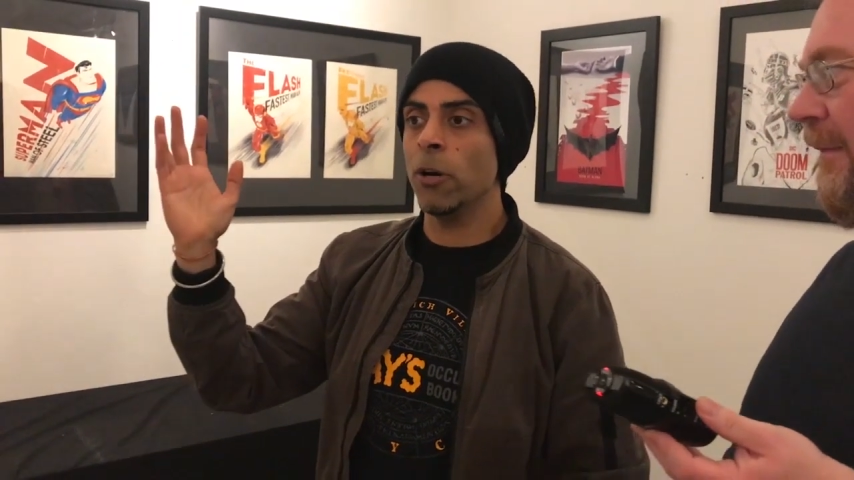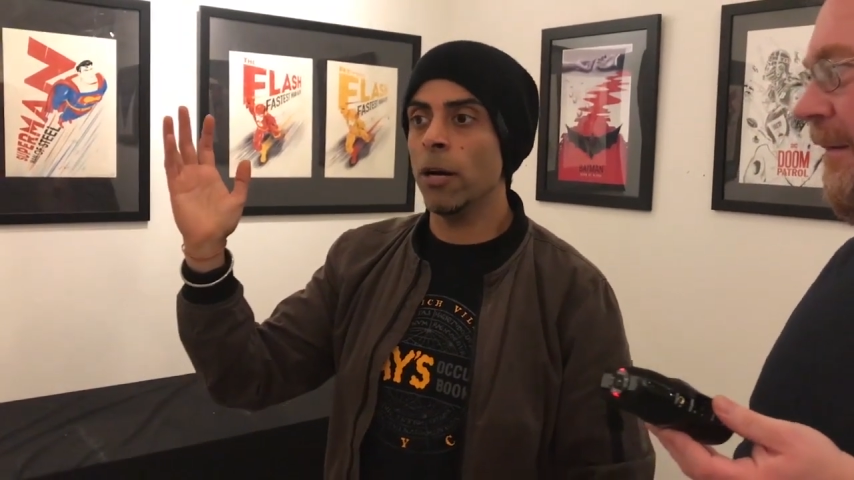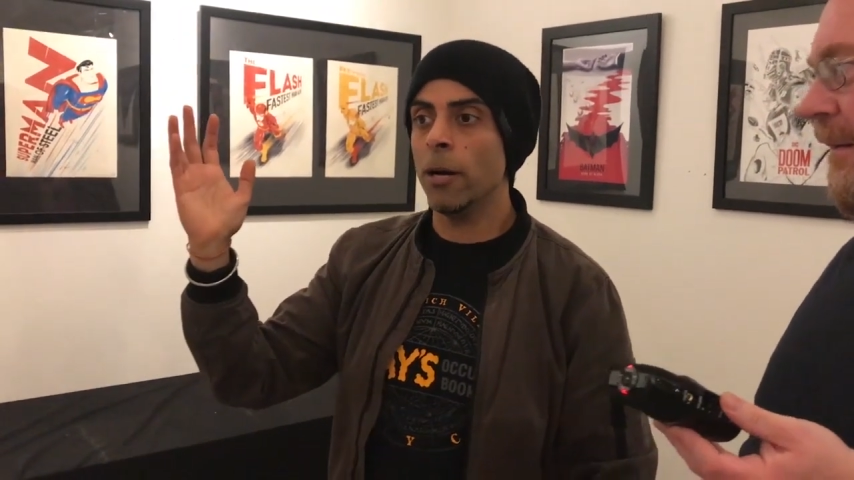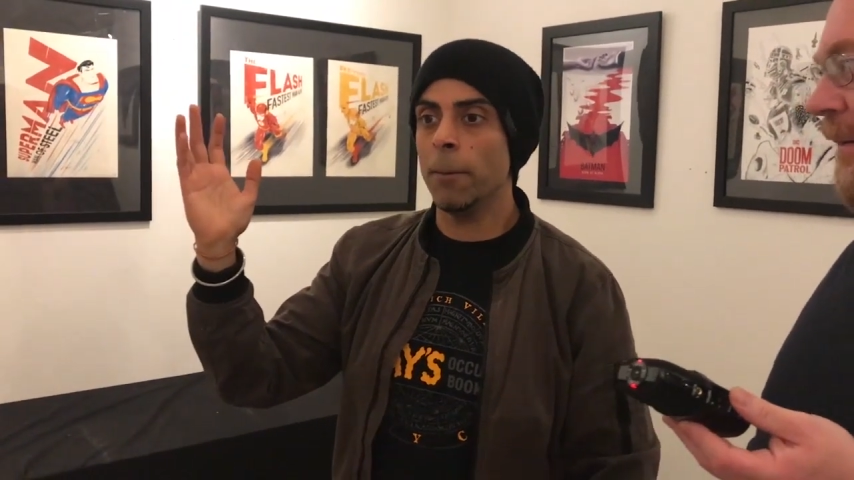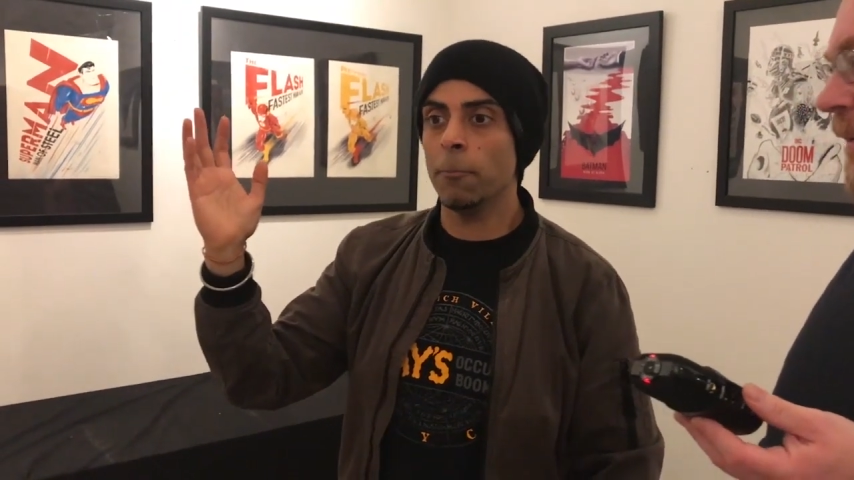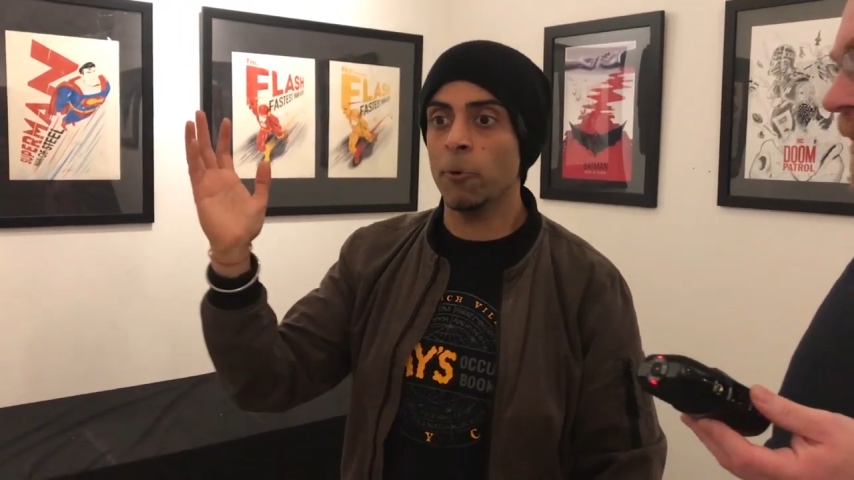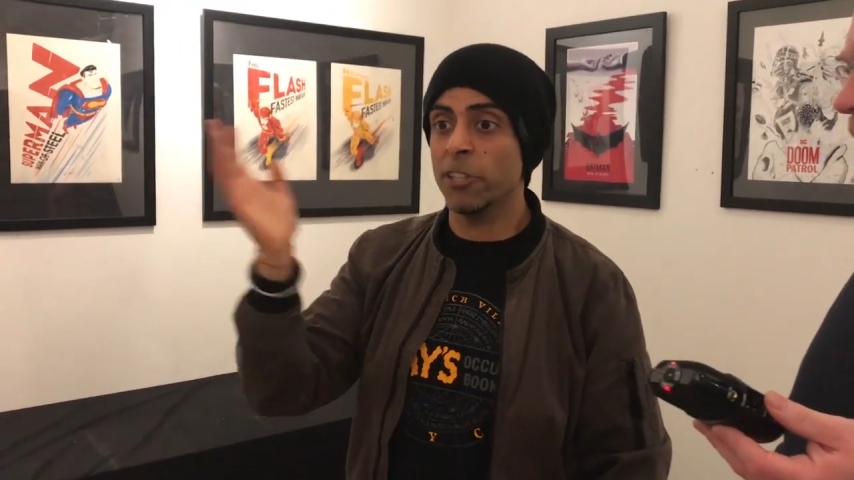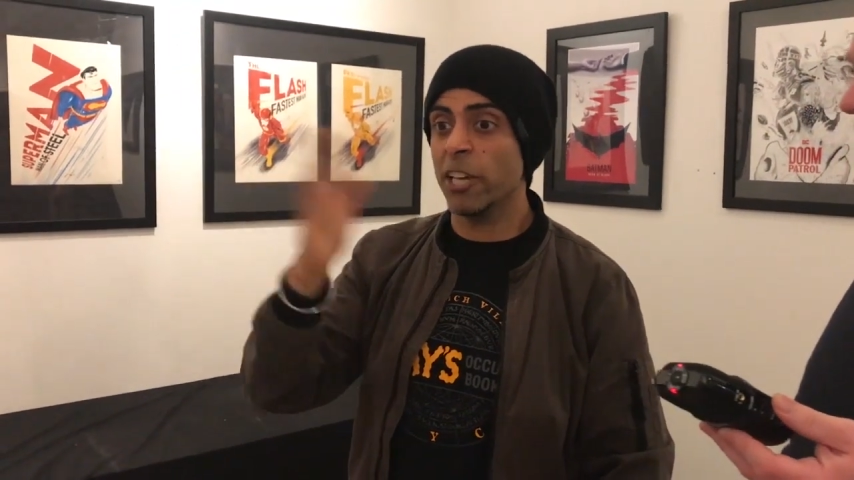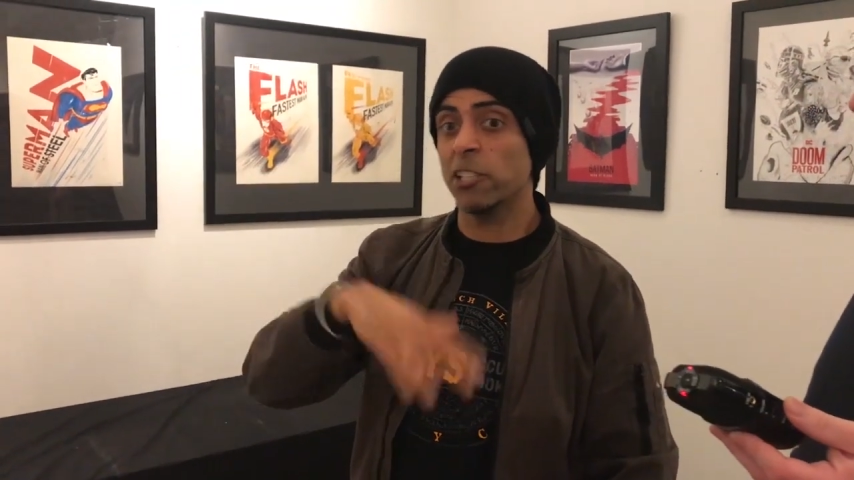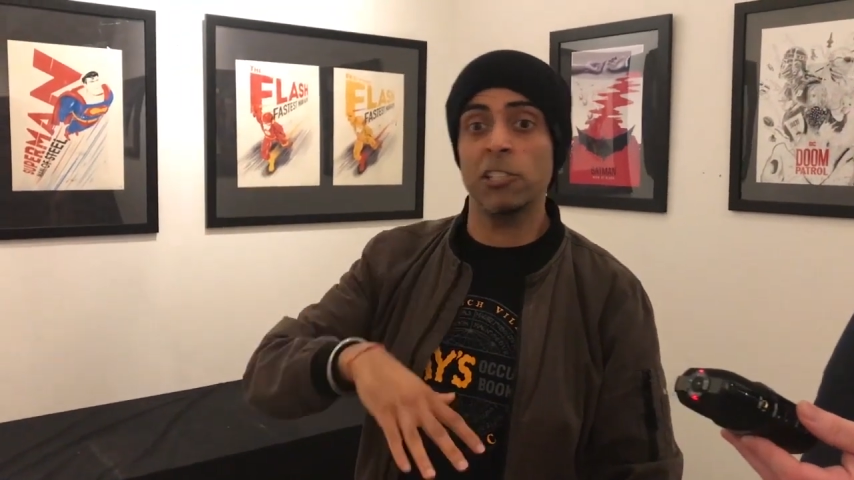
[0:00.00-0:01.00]
one of
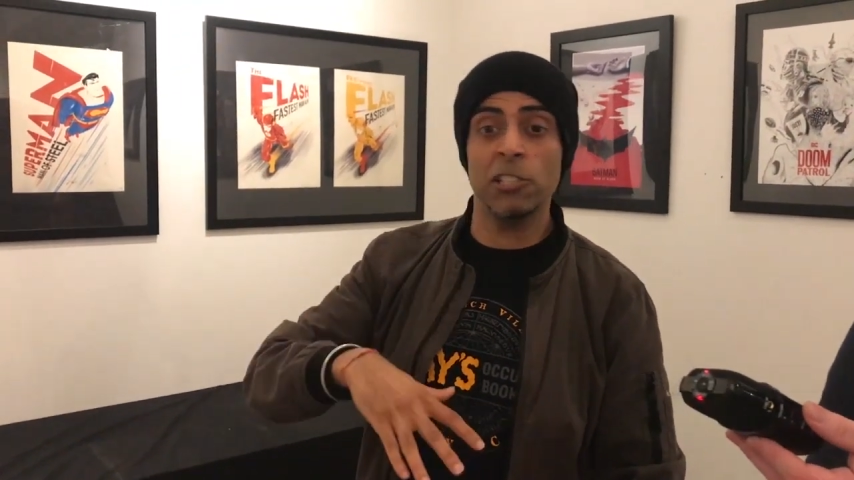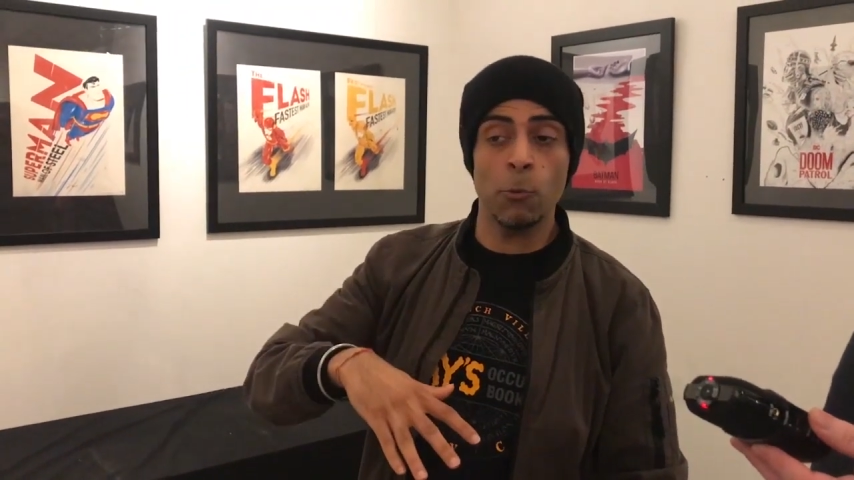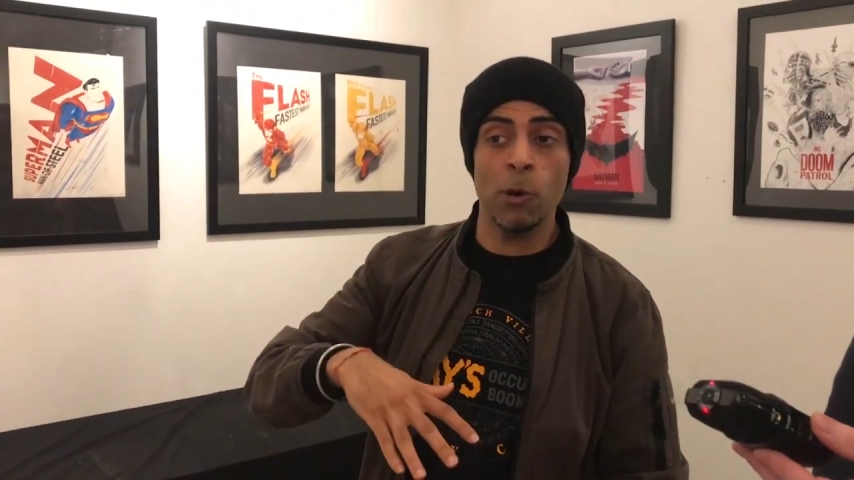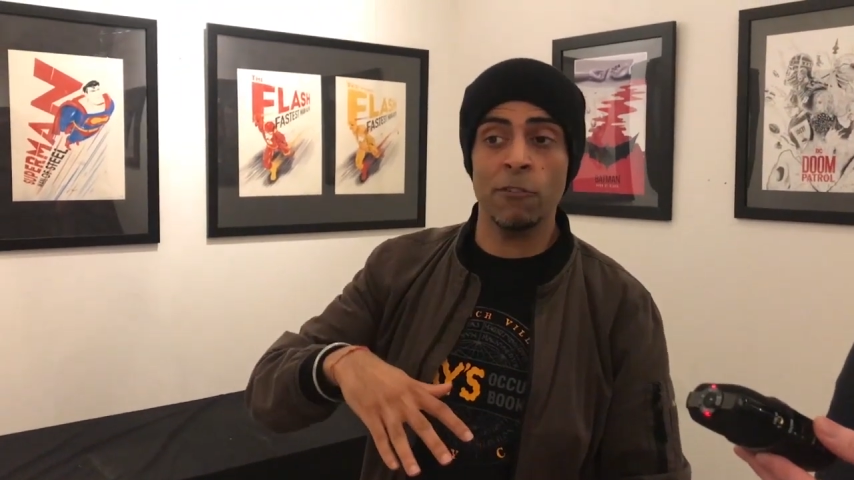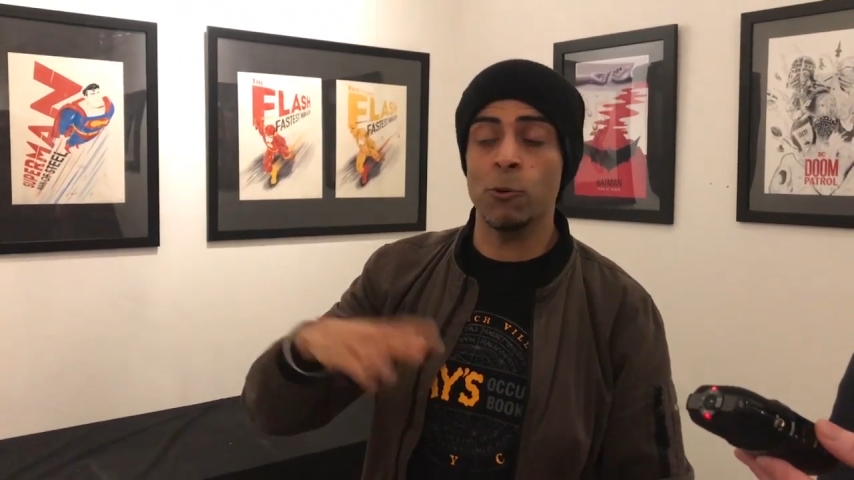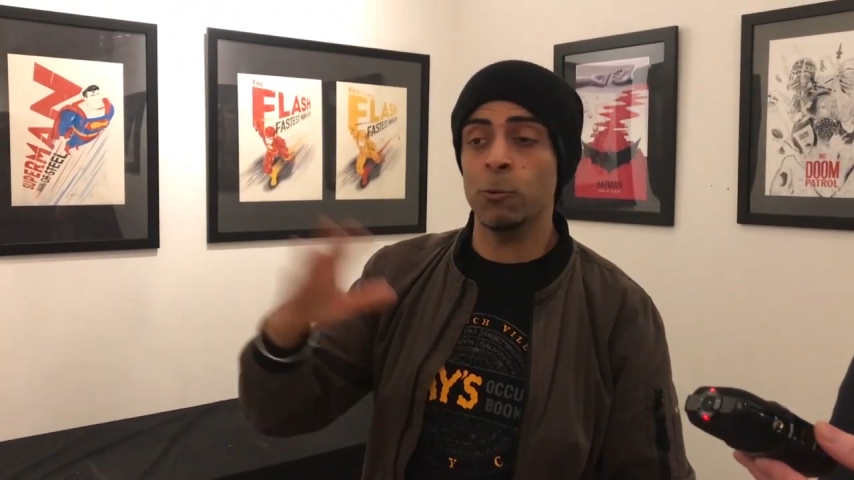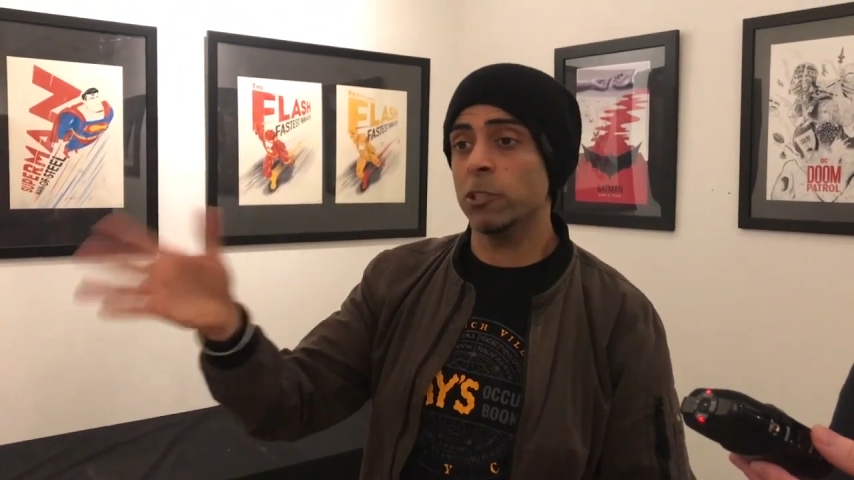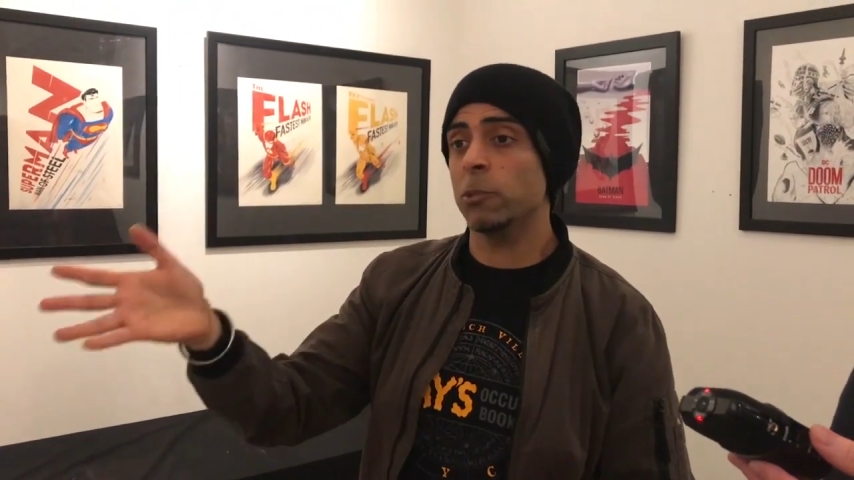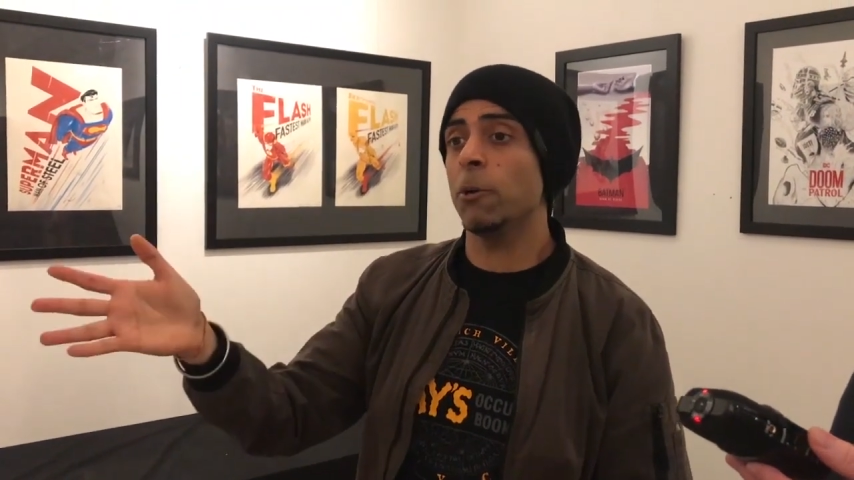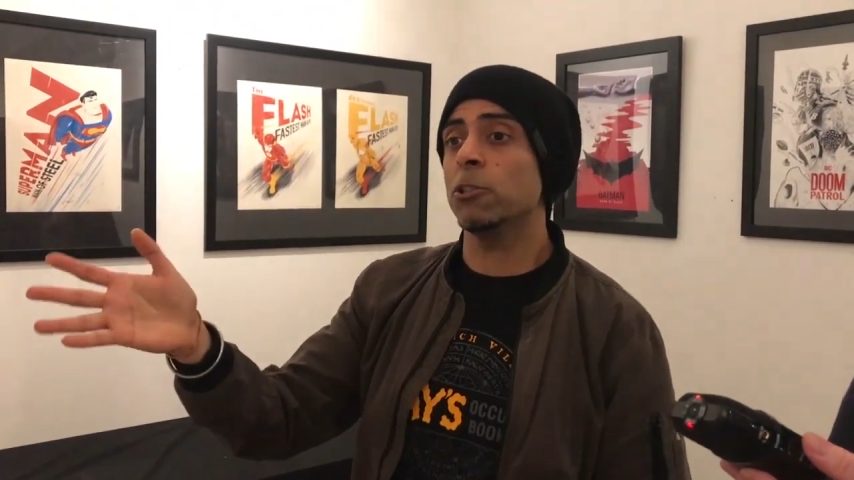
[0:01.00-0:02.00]
the agencies I work for, which
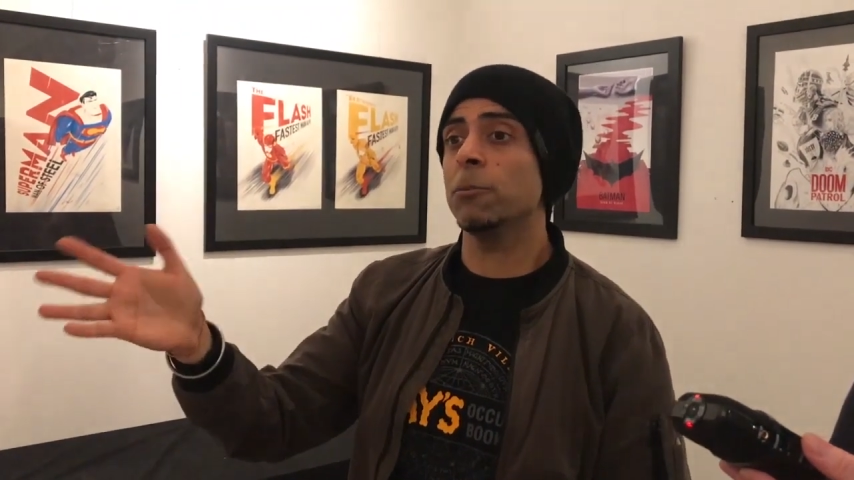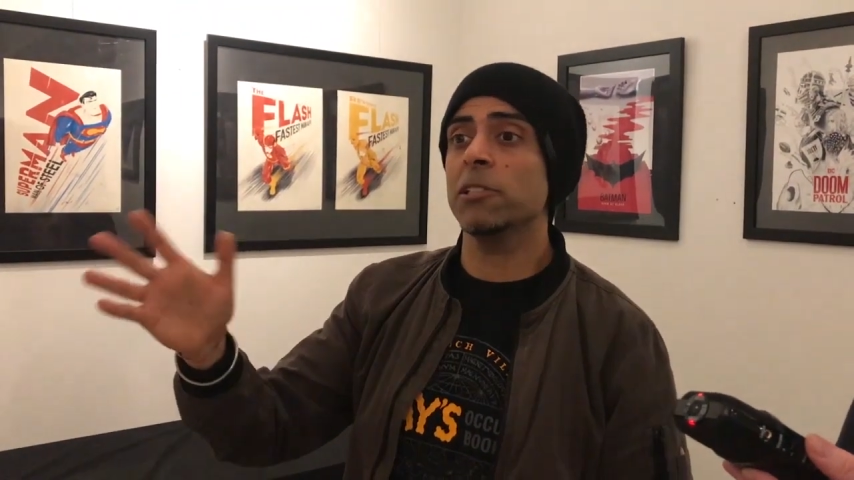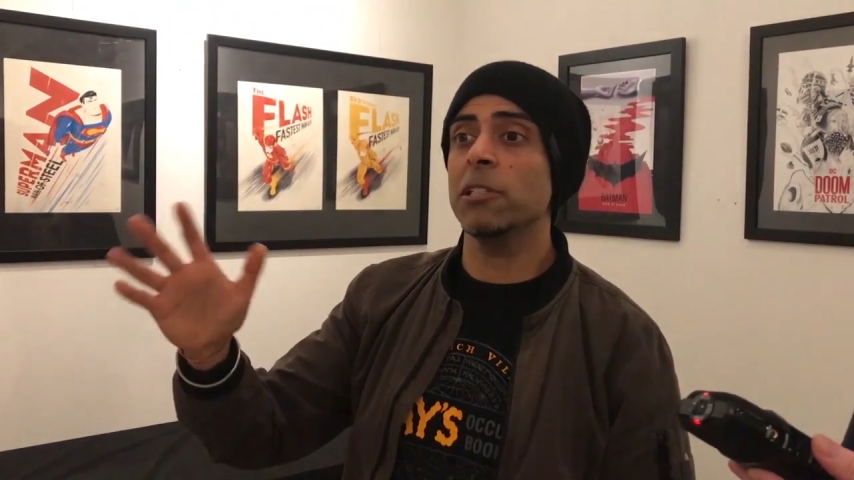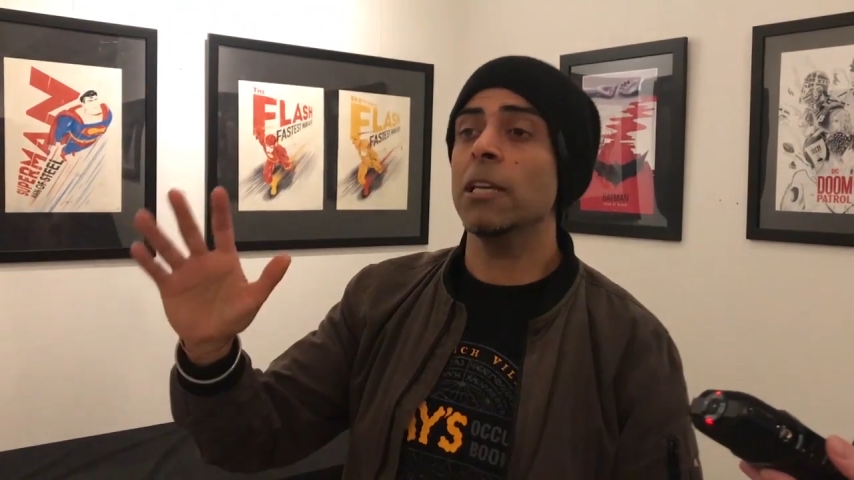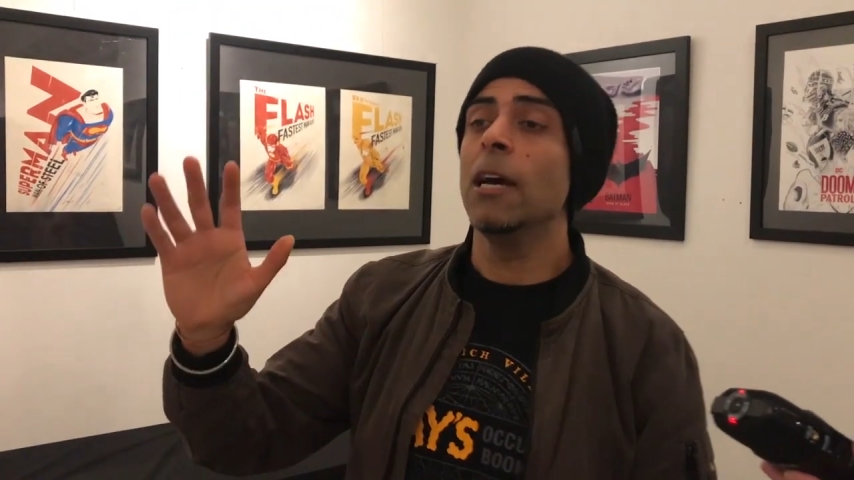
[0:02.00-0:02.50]
is the Poster Posse.